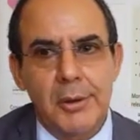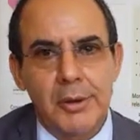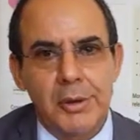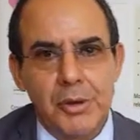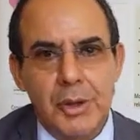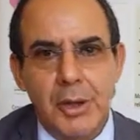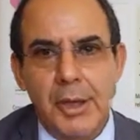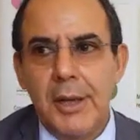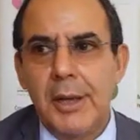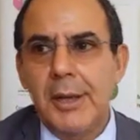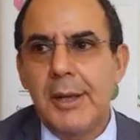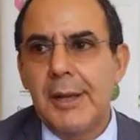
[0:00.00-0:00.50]

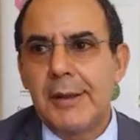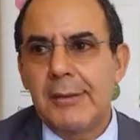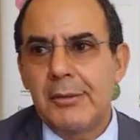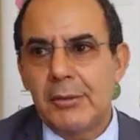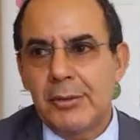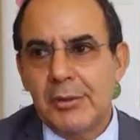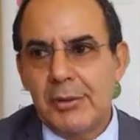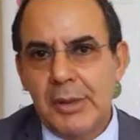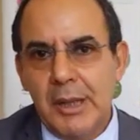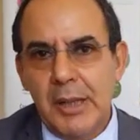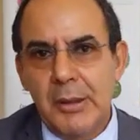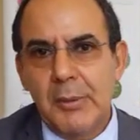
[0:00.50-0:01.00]
Algeria to
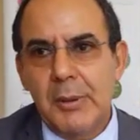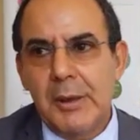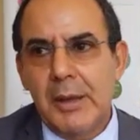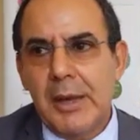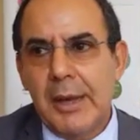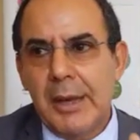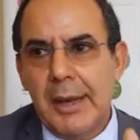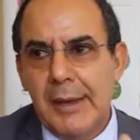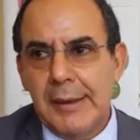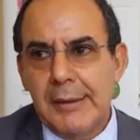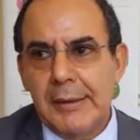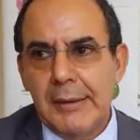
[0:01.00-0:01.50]

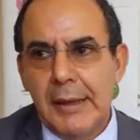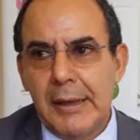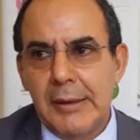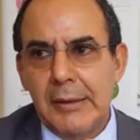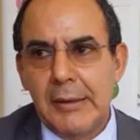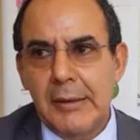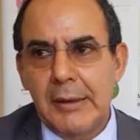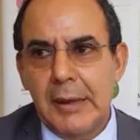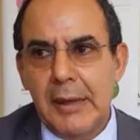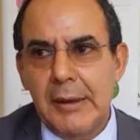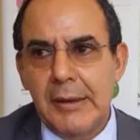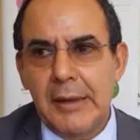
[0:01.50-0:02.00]
Libya
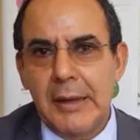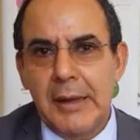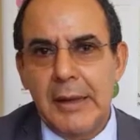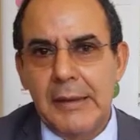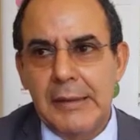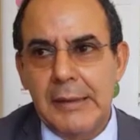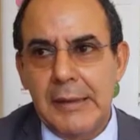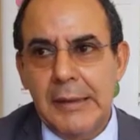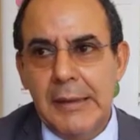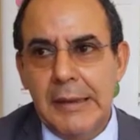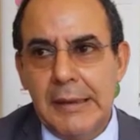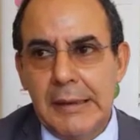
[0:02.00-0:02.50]

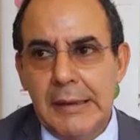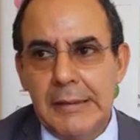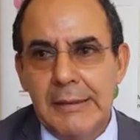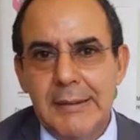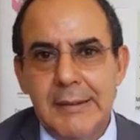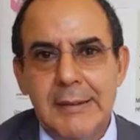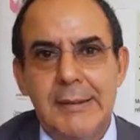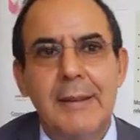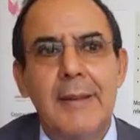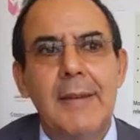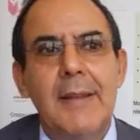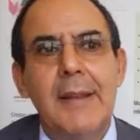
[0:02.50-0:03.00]
and the
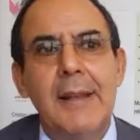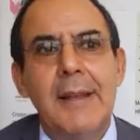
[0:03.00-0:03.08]
East,